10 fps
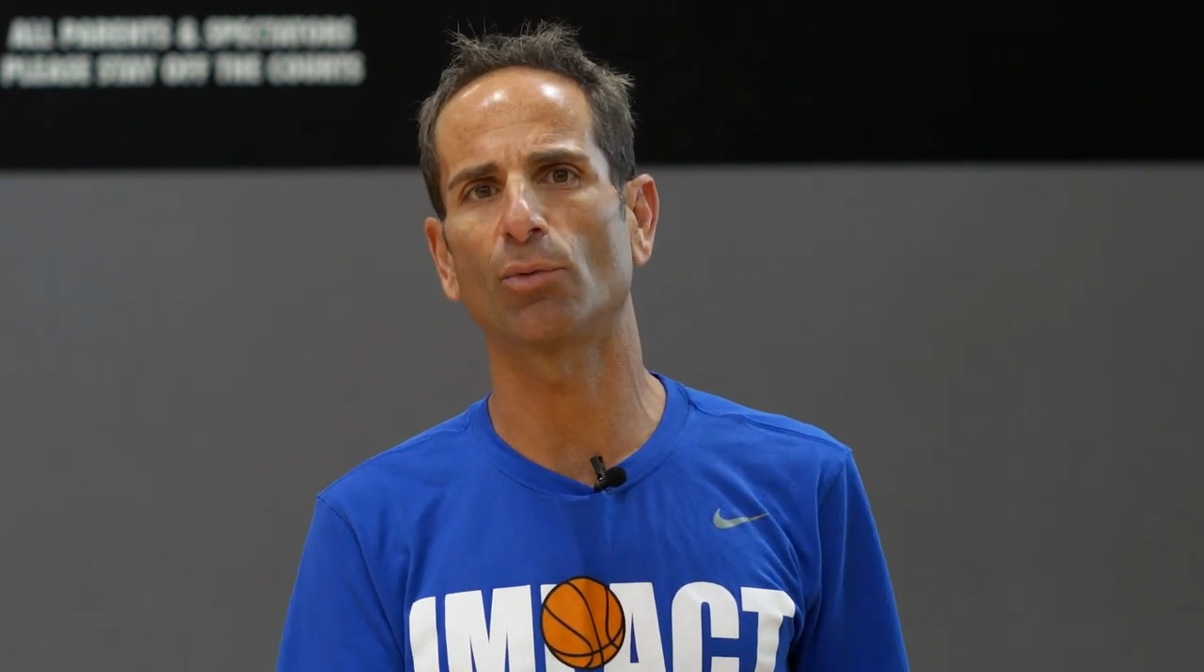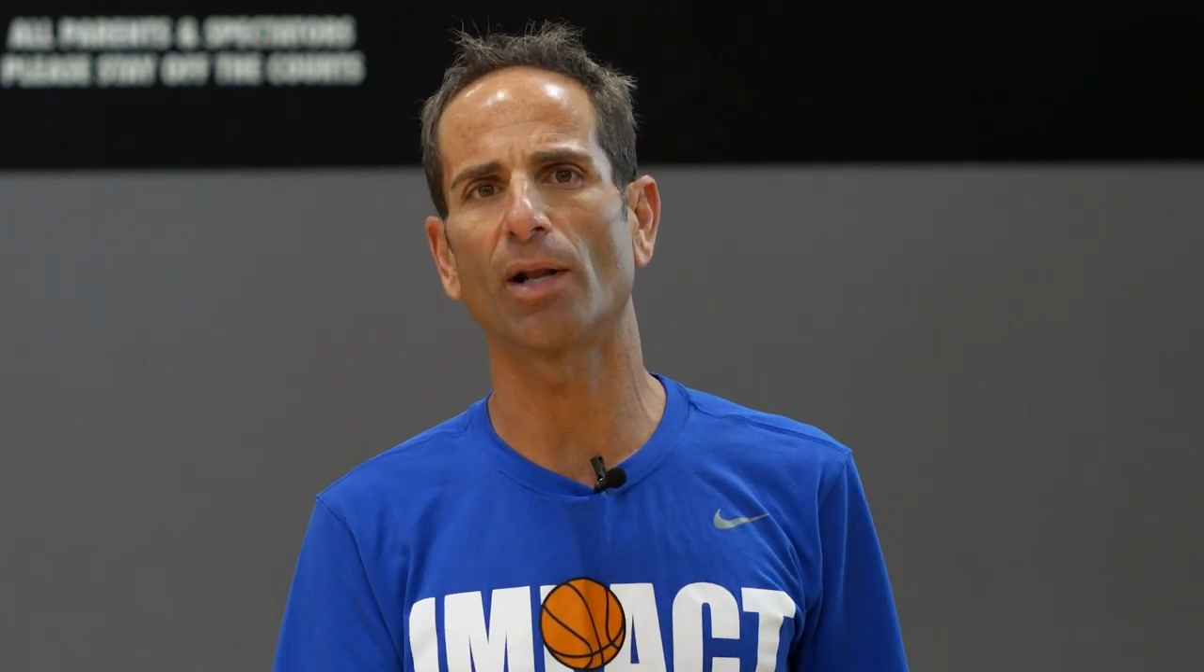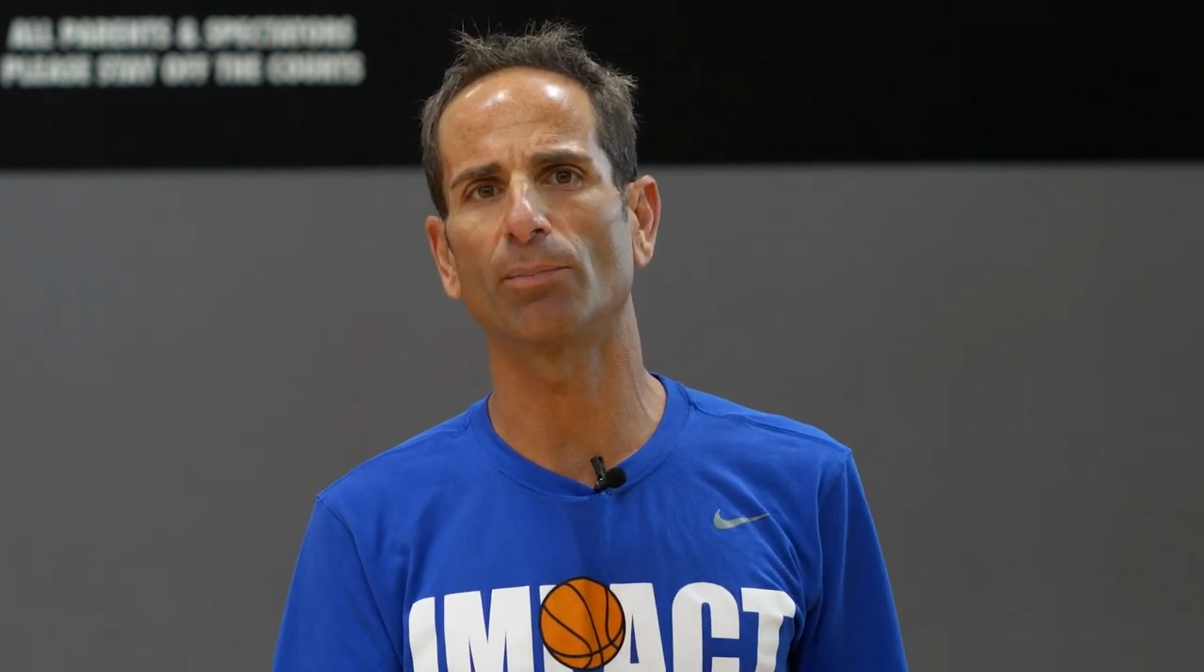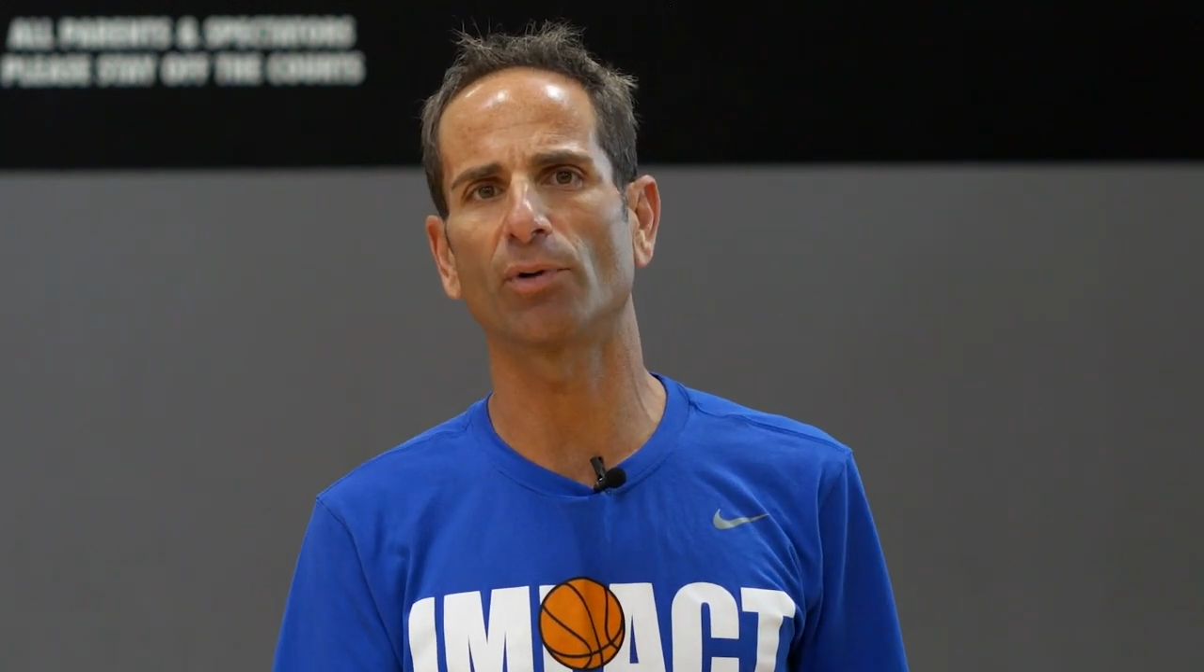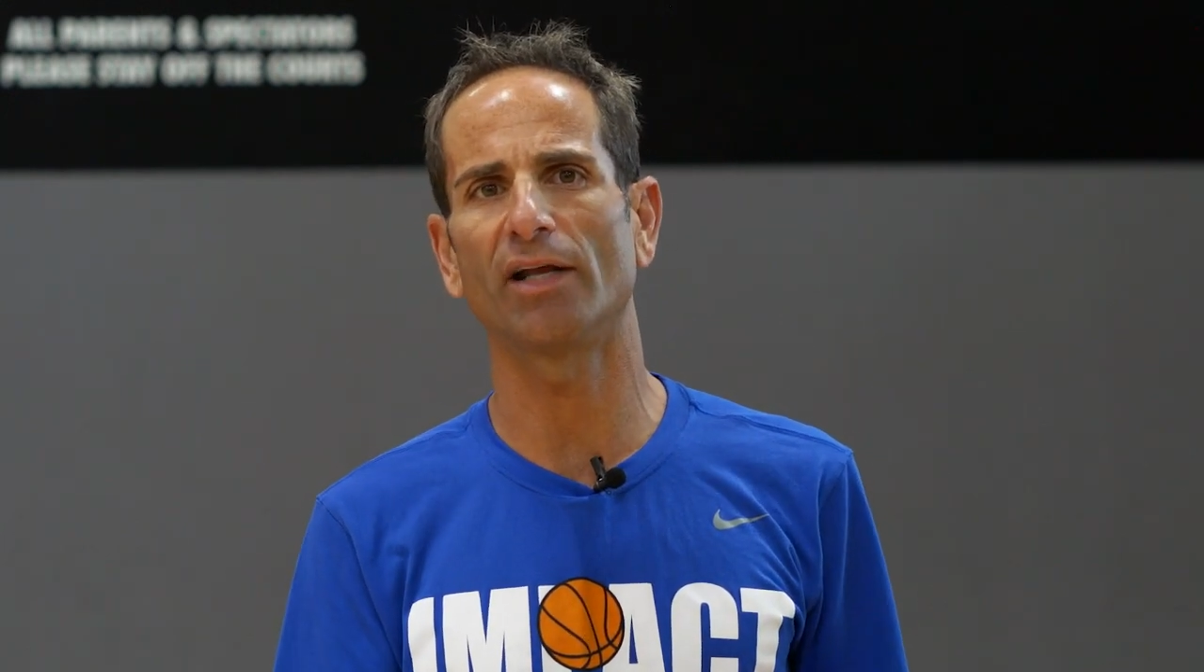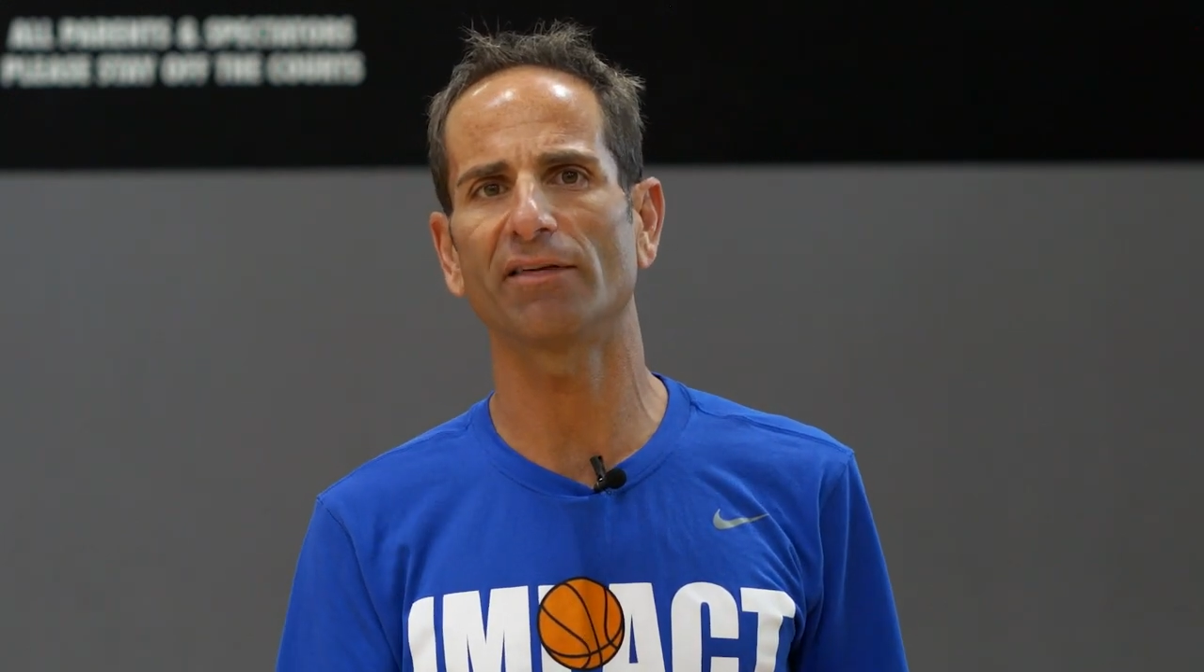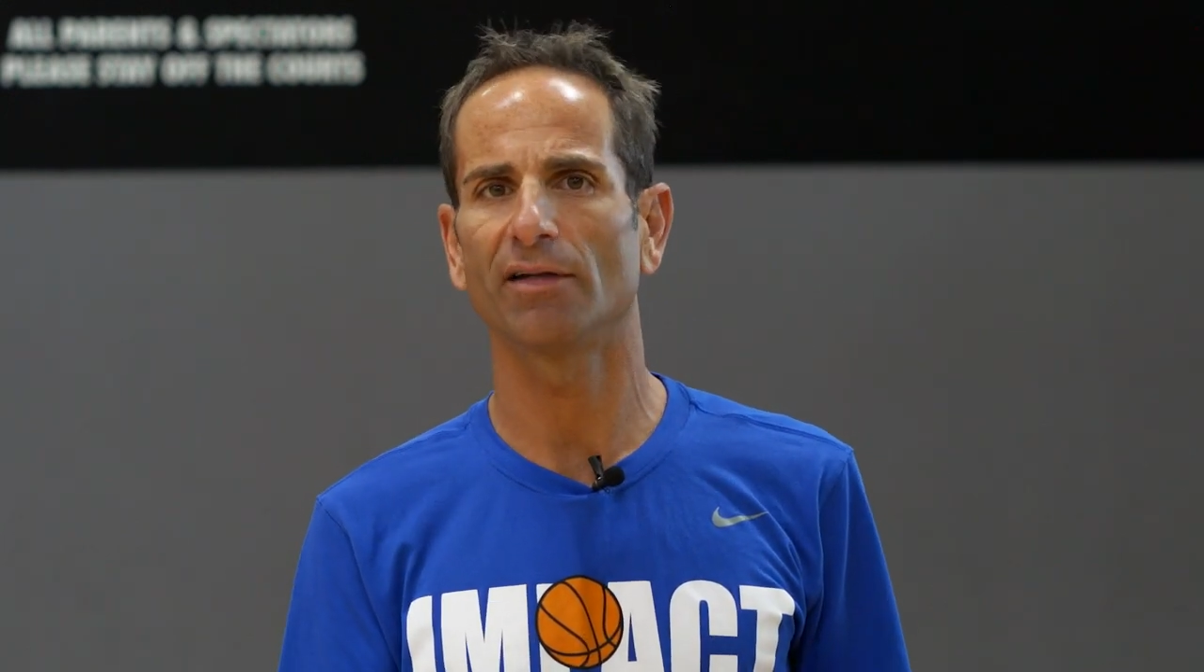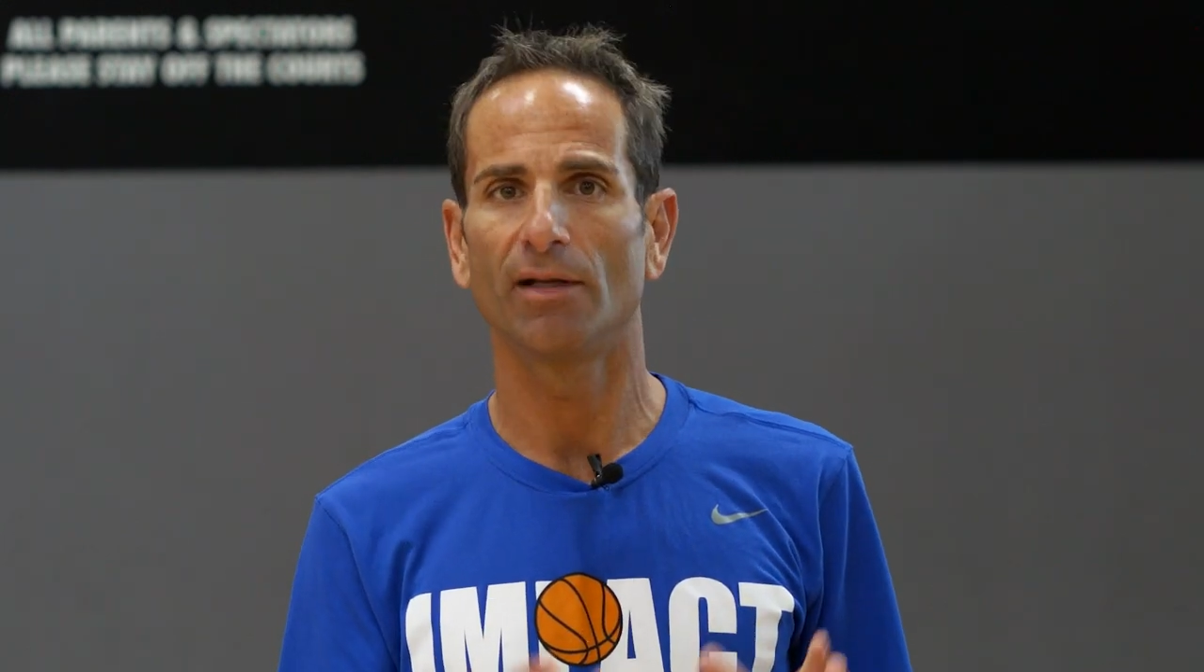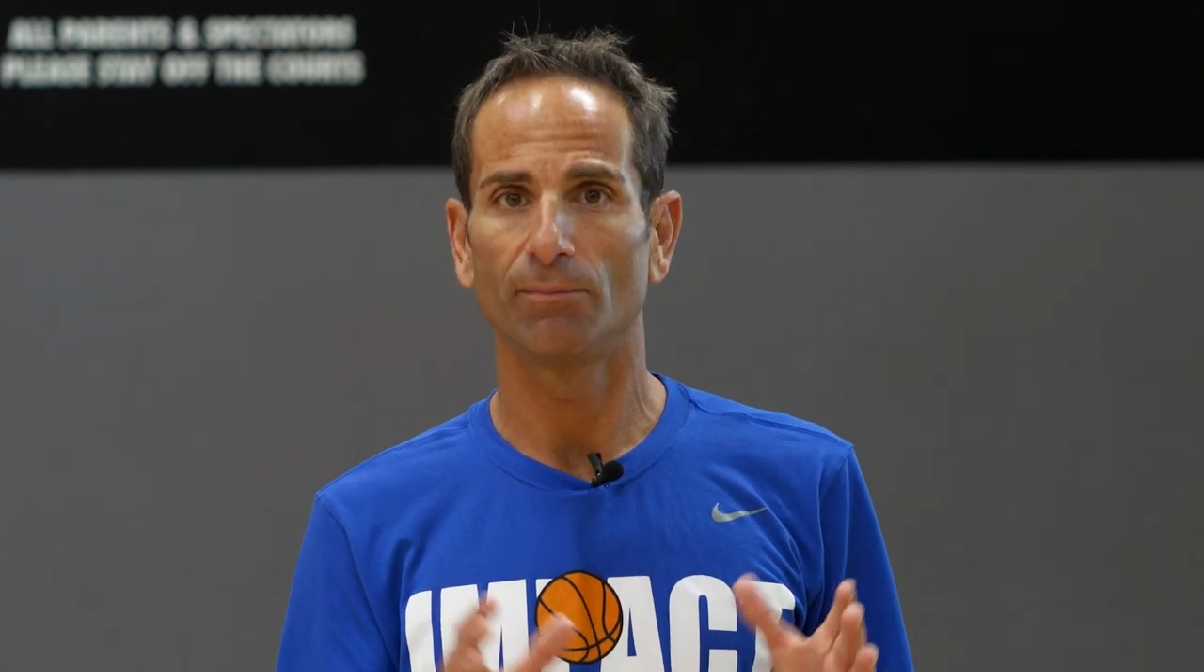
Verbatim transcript: right place,